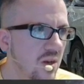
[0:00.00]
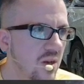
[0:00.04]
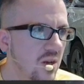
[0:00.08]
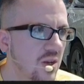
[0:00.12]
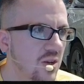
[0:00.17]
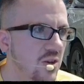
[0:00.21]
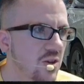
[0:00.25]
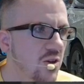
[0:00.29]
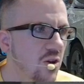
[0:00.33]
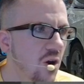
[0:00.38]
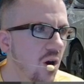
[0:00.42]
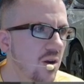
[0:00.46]

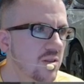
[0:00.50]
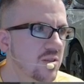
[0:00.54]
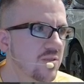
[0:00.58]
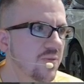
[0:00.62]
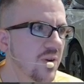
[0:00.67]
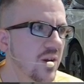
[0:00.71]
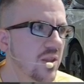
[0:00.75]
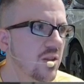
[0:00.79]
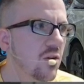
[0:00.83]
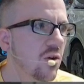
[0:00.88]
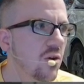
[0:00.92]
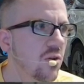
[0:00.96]
You can also
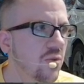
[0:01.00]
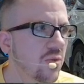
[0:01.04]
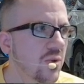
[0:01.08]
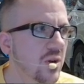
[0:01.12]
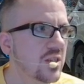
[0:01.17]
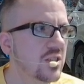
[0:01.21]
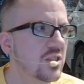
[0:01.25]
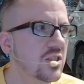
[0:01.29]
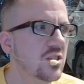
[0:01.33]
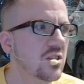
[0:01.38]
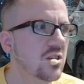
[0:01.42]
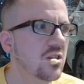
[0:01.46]
find the golden
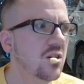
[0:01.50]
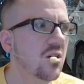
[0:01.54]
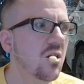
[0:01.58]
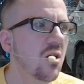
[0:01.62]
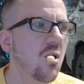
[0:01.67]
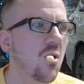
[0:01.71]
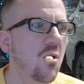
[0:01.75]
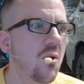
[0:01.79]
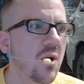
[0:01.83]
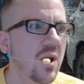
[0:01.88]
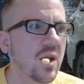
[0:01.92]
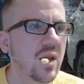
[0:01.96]

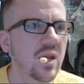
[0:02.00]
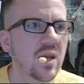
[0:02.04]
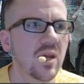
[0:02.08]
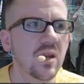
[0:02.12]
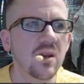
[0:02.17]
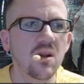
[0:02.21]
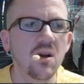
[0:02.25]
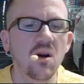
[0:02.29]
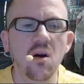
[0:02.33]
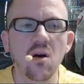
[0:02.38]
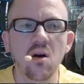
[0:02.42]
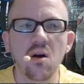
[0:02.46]
ratio
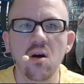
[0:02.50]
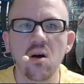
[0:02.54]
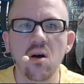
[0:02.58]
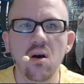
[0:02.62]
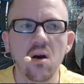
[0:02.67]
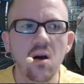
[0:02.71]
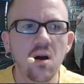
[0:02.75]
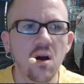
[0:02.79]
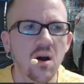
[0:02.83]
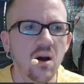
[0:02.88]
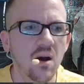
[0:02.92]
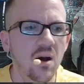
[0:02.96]
in
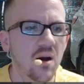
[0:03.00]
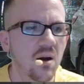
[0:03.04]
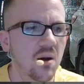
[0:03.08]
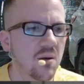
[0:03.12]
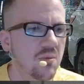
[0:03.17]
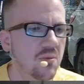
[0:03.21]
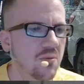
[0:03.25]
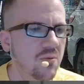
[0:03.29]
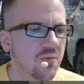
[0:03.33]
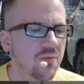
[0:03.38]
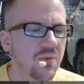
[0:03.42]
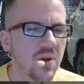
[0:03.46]

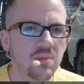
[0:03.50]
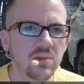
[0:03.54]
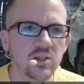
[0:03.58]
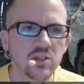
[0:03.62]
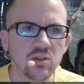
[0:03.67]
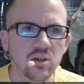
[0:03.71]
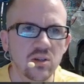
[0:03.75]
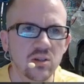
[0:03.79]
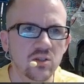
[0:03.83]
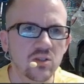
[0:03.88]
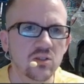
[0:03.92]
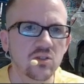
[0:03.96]
famous
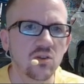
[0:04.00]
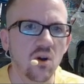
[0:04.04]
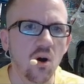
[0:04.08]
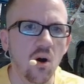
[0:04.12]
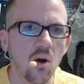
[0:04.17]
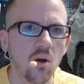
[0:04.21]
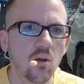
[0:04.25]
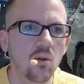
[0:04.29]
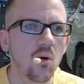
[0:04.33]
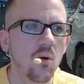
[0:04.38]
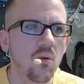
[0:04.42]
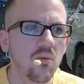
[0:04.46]
structures
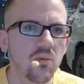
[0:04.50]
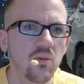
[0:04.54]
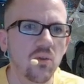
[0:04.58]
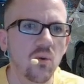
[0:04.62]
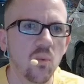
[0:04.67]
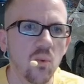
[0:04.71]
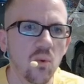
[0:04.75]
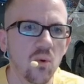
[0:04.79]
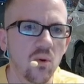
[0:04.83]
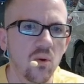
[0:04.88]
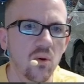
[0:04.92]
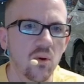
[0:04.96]
all over the
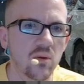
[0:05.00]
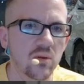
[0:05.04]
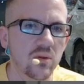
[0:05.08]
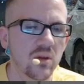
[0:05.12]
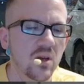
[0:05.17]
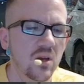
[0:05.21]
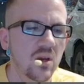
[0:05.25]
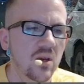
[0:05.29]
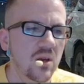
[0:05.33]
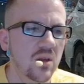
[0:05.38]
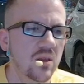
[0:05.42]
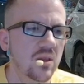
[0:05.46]
world.
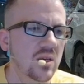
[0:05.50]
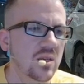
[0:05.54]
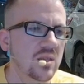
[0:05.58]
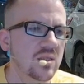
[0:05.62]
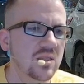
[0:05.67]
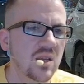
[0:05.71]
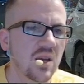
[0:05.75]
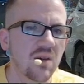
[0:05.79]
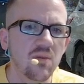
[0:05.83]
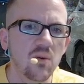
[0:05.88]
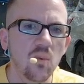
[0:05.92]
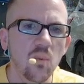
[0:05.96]
The
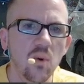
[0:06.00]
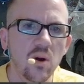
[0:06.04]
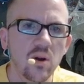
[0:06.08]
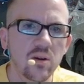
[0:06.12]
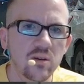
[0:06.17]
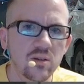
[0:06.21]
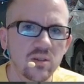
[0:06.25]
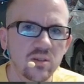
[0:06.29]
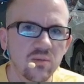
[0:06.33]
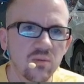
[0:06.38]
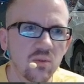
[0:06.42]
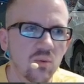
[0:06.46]
7
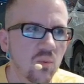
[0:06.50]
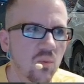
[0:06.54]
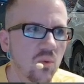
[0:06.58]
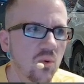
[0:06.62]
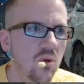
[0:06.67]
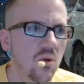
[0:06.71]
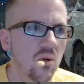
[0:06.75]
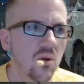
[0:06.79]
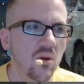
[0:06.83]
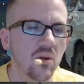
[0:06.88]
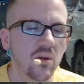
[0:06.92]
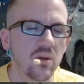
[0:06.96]
wonders of the
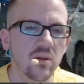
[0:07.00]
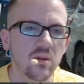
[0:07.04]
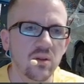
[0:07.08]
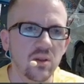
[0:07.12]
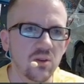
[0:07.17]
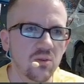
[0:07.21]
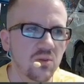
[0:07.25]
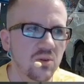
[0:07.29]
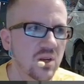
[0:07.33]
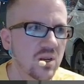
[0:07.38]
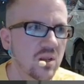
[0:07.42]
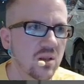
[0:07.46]
world,
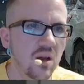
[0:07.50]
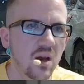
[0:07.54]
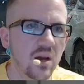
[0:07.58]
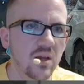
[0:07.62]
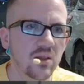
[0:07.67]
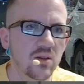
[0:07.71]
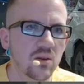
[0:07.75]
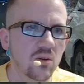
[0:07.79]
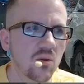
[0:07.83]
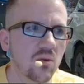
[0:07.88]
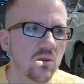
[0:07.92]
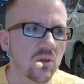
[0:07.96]
you can align
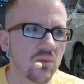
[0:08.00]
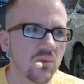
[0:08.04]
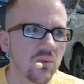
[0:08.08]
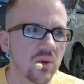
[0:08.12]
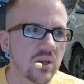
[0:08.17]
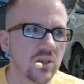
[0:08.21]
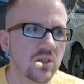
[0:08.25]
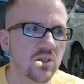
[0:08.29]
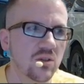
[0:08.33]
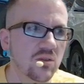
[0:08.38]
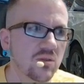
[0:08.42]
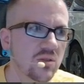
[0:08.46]
the golden
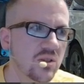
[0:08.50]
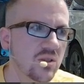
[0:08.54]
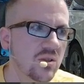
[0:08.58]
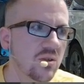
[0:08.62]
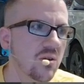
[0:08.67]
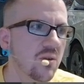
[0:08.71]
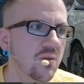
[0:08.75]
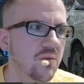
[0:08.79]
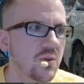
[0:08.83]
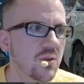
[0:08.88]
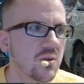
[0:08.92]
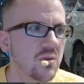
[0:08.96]
ratio to.
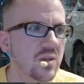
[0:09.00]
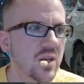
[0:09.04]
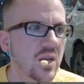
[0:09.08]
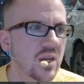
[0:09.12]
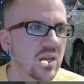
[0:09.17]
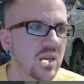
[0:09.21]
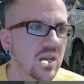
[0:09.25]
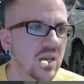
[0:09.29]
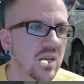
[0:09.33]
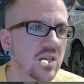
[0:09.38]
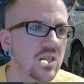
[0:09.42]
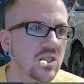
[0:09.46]
If you take
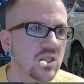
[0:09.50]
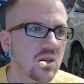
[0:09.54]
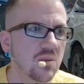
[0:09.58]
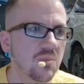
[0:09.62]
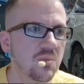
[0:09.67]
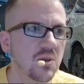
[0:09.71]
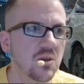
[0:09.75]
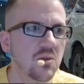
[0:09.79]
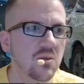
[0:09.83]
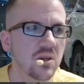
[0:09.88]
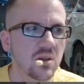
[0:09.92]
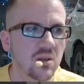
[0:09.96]
Egypt,
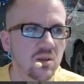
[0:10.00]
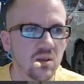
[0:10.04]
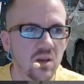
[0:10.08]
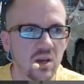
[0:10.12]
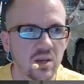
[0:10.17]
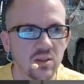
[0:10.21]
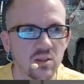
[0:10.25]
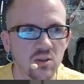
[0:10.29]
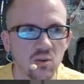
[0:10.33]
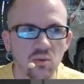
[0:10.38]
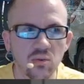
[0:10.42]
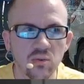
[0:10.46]
you can align
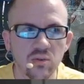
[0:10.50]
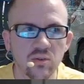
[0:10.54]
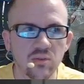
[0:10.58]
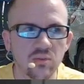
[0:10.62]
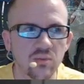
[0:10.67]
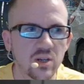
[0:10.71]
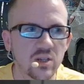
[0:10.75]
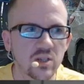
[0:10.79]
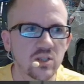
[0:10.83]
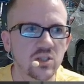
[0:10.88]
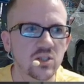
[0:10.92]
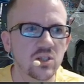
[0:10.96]
the golden
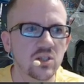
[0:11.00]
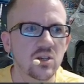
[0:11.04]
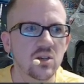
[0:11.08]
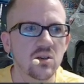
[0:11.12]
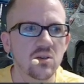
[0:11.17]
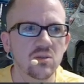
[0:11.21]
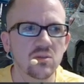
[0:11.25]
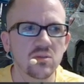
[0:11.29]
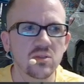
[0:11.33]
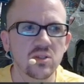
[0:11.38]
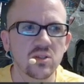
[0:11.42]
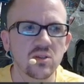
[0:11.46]

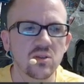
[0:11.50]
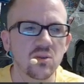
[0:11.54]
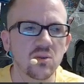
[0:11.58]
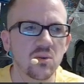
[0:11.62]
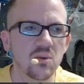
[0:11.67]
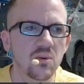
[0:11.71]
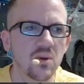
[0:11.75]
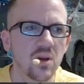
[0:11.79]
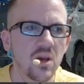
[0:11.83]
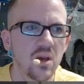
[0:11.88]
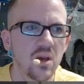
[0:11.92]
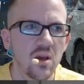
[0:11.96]
ratio to
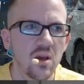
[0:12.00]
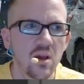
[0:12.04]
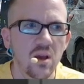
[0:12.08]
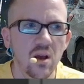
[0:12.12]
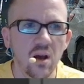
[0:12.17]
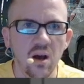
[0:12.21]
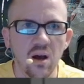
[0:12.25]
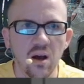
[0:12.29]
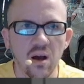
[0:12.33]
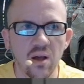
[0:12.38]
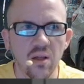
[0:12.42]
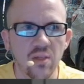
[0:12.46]

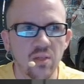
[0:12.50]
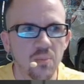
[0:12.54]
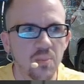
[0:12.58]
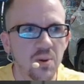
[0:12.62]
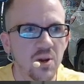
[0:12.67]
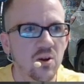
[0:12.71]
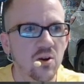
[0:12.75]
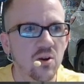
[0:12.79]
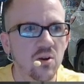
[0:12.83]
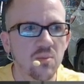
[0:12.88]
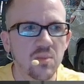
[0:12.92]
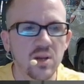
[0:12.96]
the
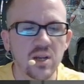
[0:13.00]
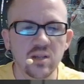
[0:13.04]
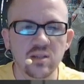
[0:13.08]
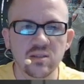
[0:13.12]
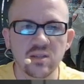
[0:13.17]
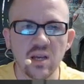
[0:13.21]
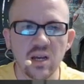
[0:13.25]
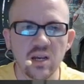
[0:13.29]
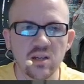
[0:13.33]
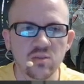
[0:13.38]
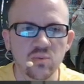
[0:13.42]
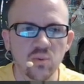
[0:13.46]
pyramids
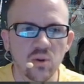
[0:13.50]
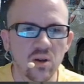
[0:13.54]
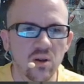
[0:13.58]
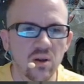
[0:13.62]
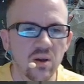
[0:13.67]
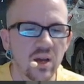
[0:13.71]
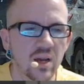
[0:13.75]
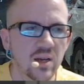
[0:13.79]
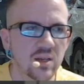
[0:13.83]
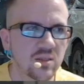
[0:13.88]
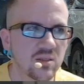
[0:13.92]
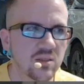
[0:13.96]
as well
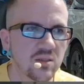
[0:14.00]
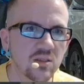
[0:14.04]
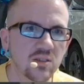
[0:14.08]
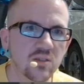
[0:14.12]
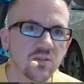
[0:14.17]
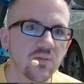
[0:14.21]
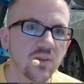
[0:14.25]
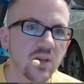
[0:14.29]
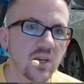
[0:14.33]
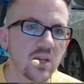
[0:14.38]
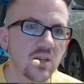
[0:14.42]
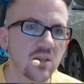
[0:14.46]
as the
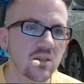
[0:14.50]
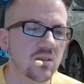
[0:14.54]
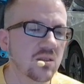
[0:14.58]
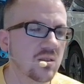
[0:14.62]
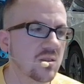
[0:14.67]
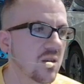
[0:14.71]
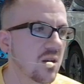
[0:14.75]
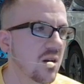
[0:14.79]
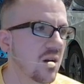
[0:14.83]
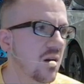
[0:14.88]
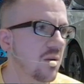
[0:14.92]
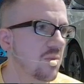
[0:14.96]
Sphinx.
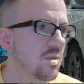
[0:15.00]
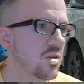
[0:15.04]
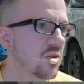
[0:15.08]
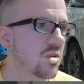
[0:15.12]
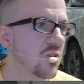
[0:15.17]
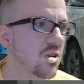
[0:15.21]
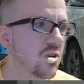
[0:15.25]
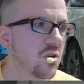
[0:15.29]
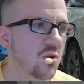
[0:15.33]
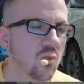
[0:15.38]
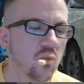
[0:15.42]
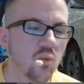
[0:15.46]
You can
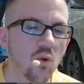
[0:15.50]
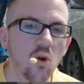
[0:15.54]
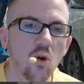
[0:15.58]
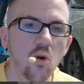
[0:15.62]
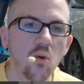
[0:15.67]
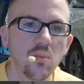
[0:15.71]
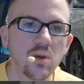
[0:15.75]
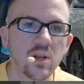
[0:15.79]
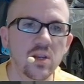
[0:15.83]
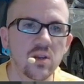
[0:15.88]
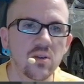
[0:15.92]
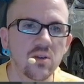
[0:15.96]
go to
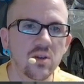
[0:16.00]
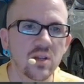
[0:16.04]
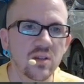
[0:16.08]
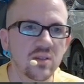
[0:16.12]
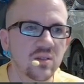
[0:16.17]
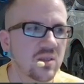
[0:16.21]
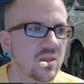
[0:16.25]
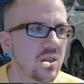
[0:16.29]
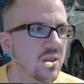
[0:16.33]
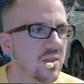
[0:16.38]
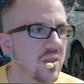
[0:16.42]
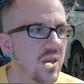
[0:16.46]
Rome and you can
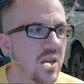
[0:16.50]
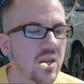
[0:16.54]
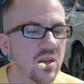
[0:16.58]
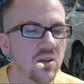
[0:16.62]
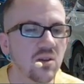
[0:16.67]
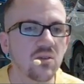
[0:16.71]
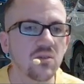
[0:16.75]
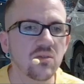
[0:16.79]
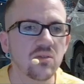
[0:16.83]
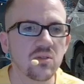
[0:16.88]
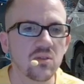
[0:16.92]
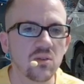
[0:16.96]
see that they
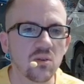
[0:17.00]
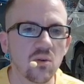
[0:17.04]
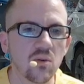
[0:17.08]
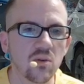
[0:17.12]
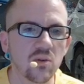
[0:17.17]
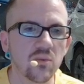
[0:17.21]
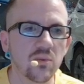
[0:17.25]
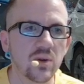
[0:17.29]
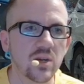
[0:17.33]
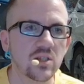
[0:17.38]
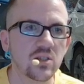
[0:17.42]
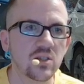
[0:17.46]
use the golden
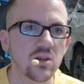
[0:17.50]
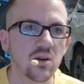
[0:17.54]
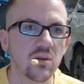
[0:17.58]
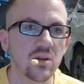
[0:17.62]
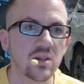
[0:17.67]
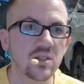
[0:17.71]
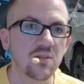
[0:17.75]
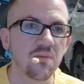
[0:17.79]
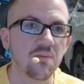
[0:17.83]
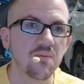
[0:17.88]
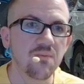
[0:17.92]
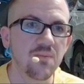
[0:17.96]
ratio. It
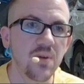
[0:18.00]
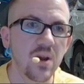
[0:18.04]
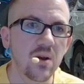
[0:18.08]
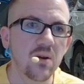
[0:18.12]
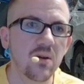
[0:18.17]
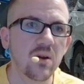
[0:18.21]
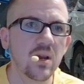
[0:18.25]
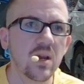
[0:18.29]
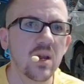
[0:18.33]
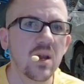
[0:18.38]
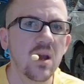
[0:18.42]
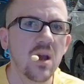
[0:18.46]
is a
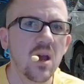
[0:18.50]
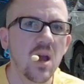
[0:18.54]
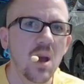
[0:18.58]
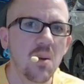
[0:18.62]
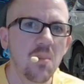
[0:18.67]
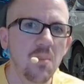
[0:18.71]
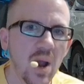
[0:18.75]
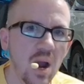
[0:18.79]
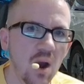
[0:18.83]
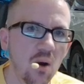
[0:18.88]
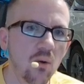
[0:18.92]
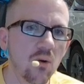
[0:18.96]
very
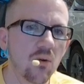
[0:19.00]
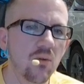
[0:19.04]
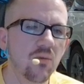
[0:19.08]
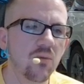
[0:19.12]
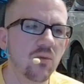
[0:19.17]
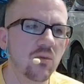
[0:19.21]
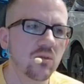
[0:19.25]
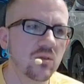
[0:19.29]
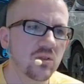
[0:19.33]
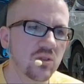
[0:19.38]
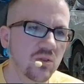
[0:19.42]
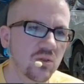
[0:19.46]

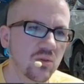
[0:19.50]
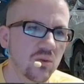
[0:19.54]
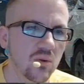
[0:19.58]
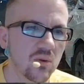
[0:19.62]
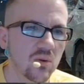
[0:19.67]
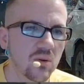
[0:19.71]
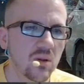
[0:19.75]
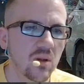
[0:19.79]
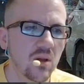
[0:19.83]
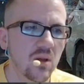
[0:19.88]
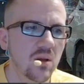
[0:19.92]
powerful tool.